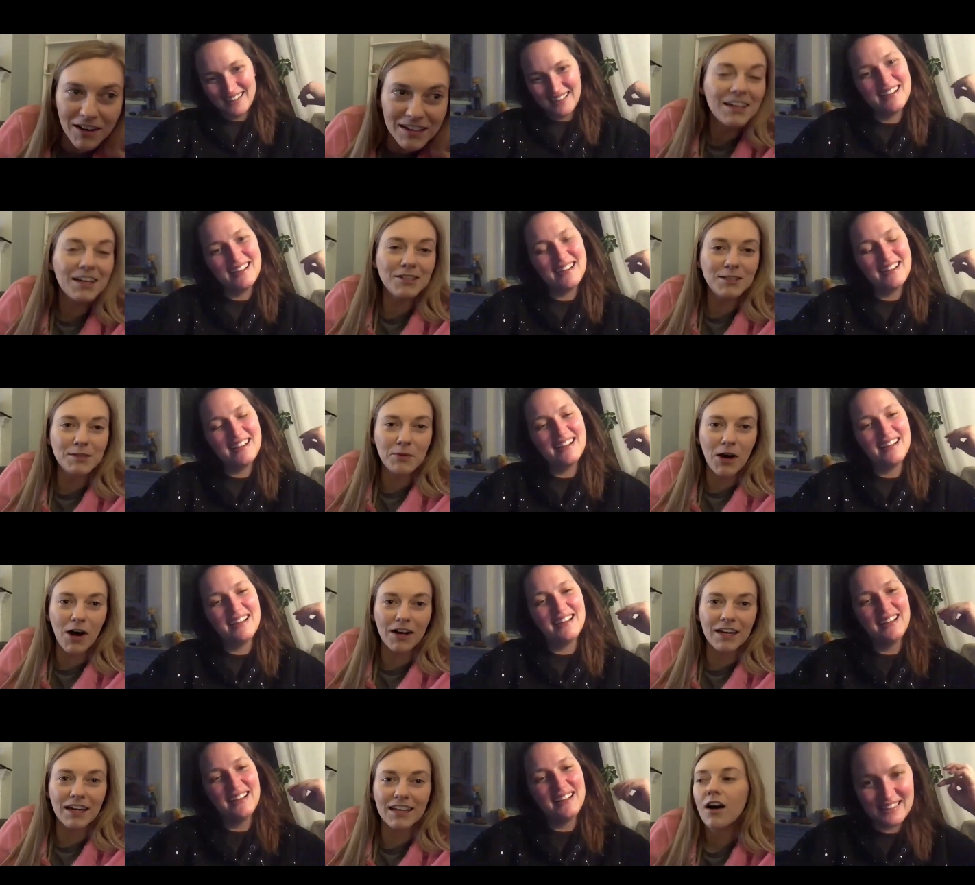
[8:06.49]
Speaker 1: it a
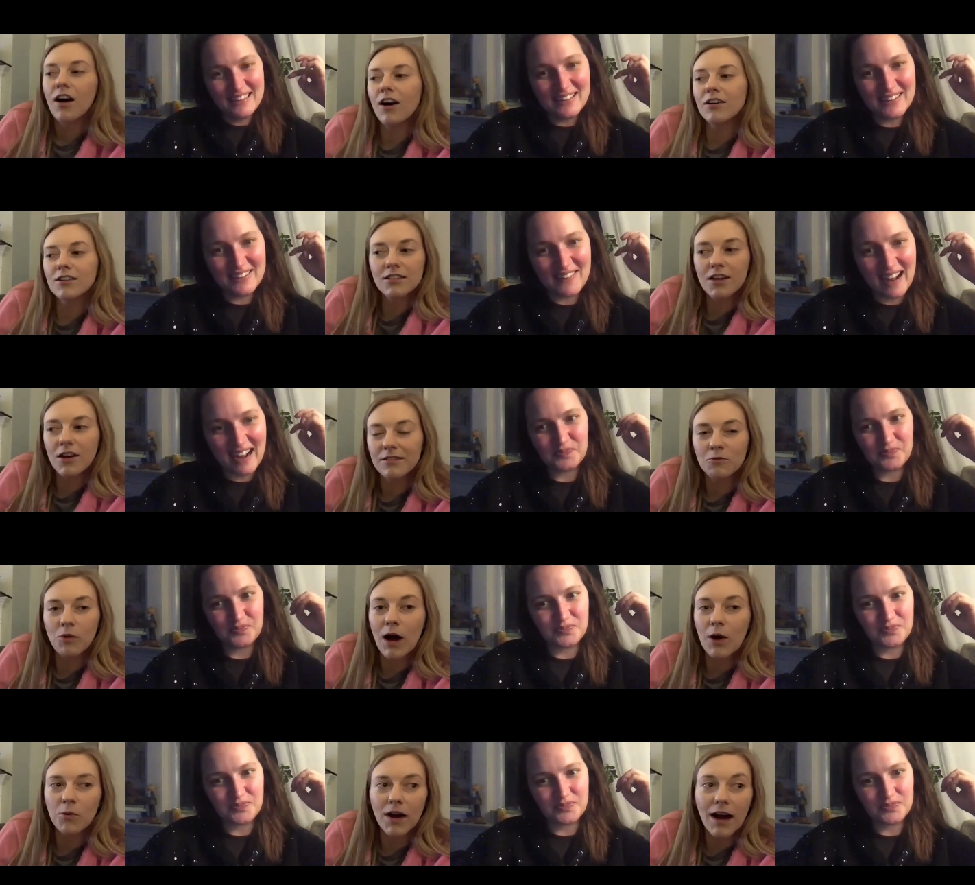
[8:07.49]
toboggan. Also,
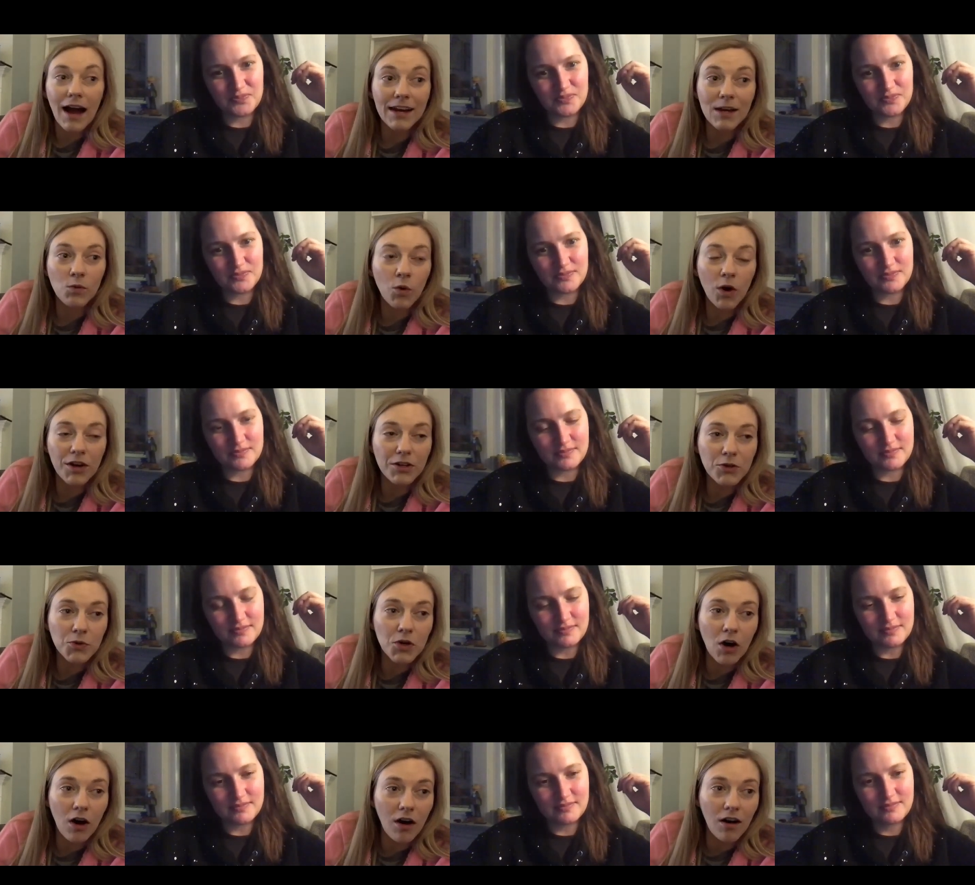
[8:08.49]
while we're at it, what do you
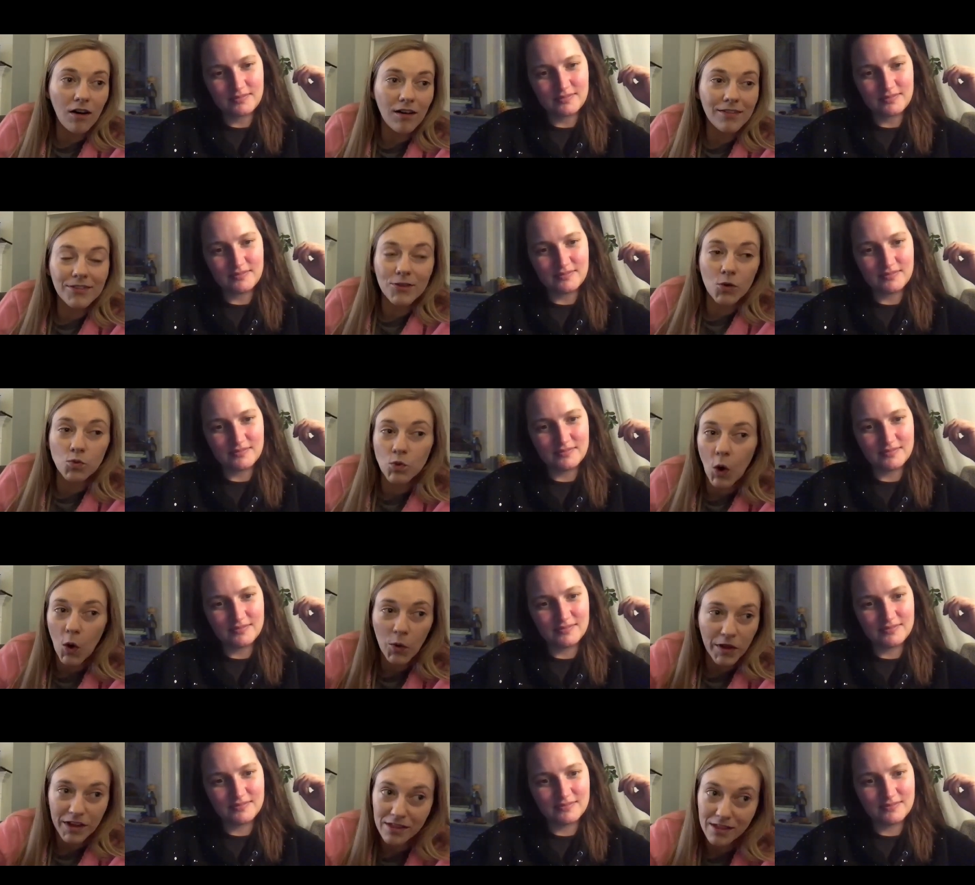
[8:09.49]
call the
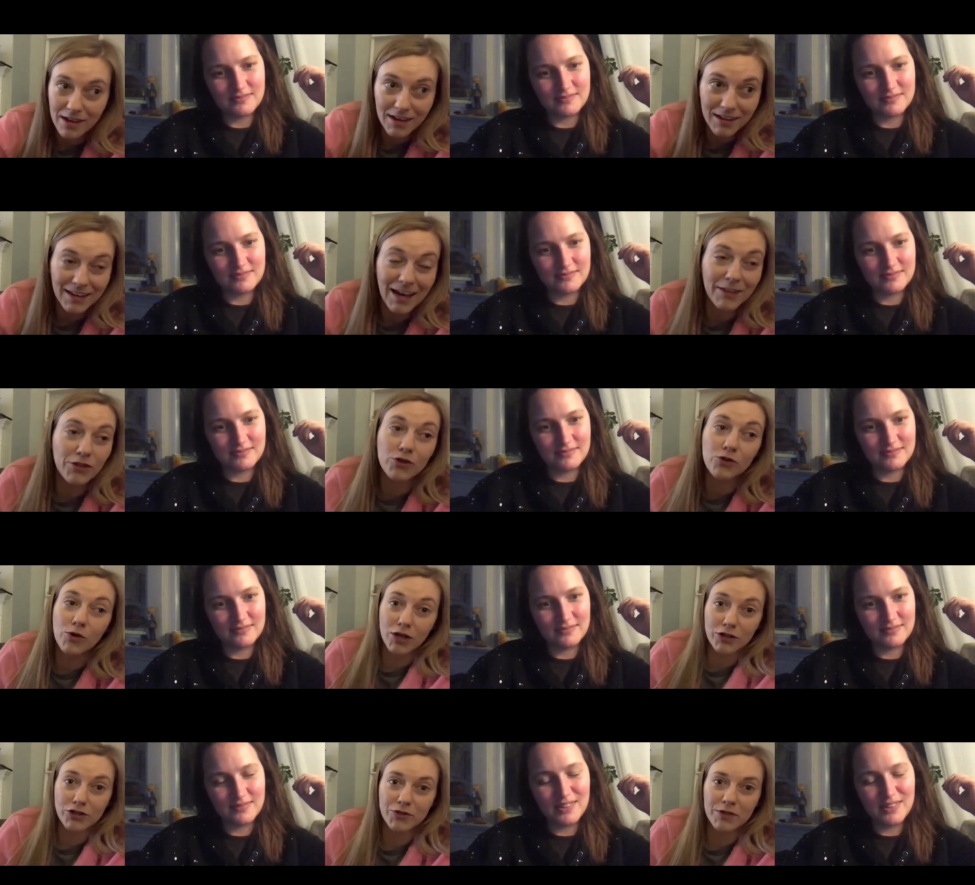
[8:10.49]
rolly thing at the
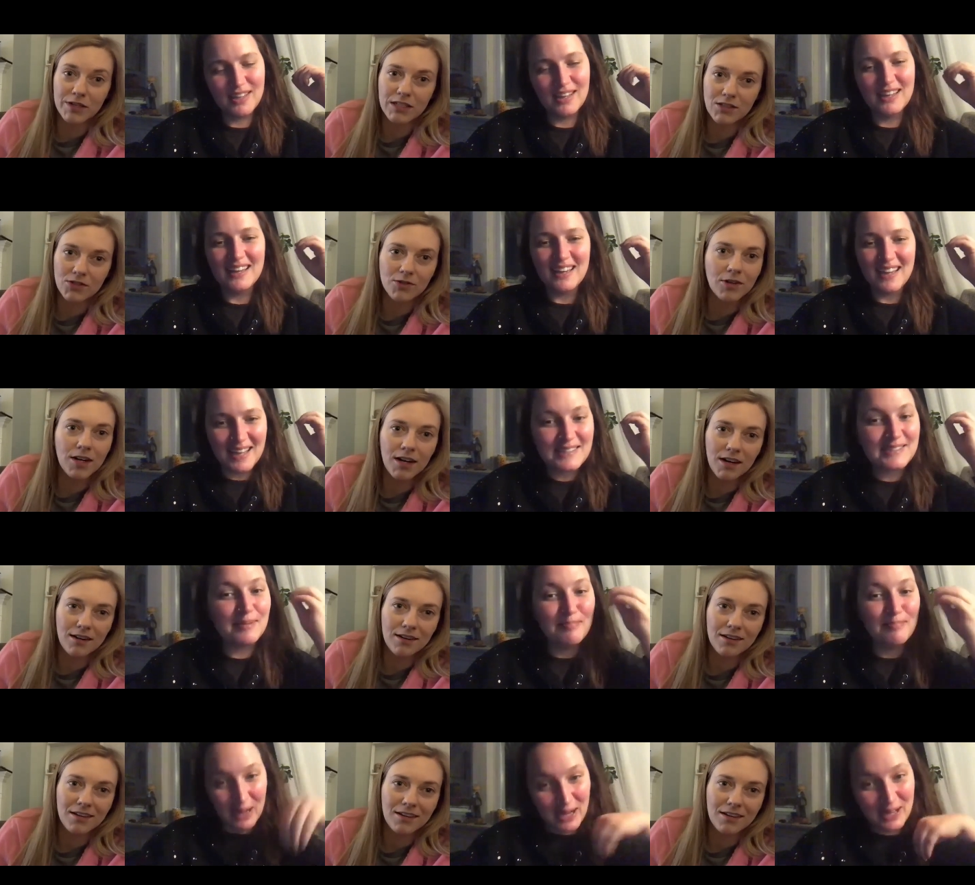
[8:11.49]
grocery store? It's a
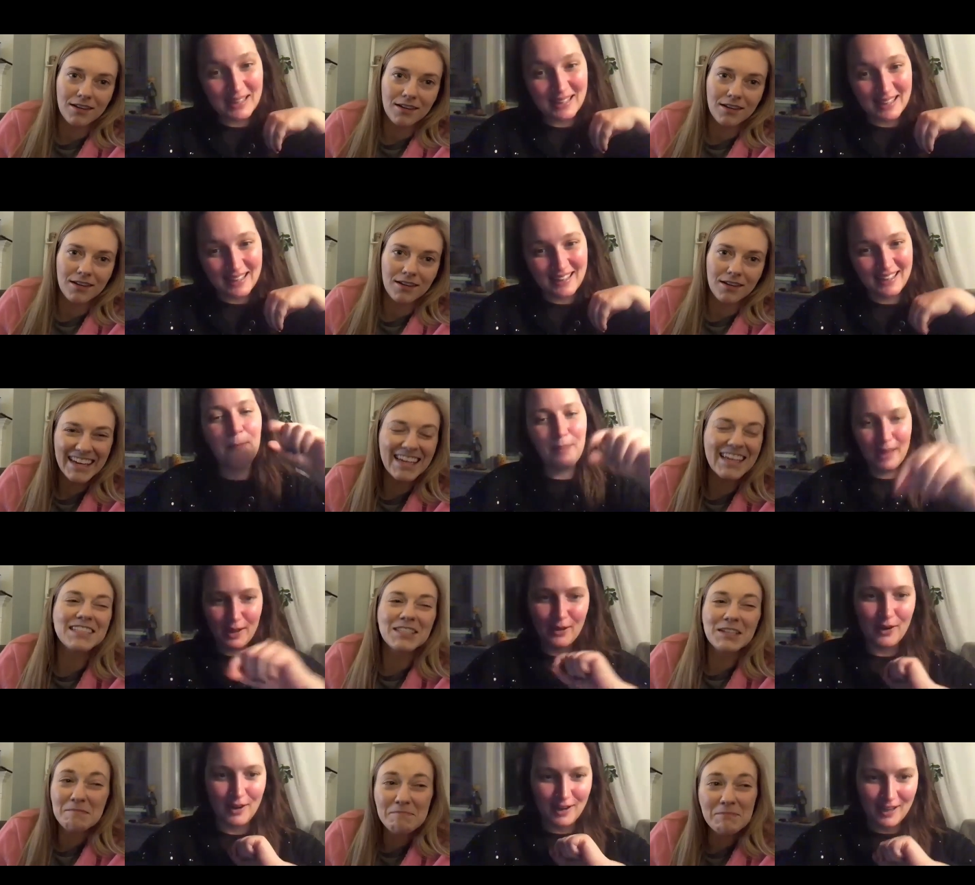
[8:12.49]
Speaker 2: buggy. It's
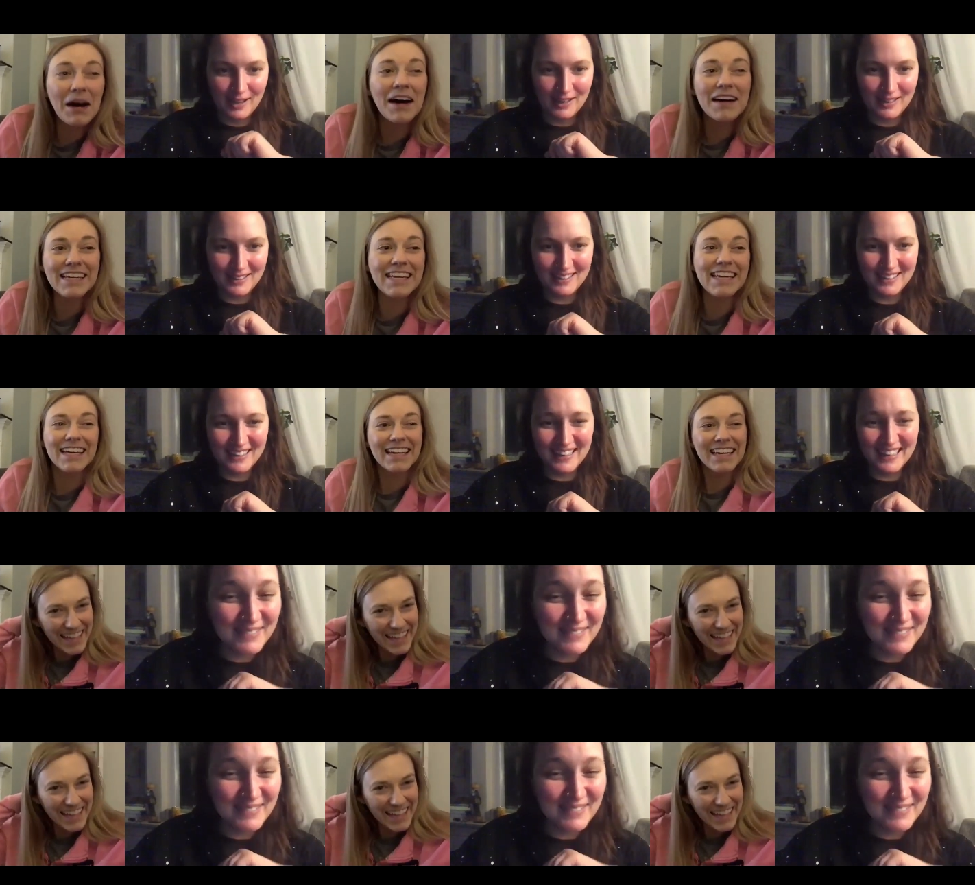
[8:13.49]
period. a
Speaker 1: buggy.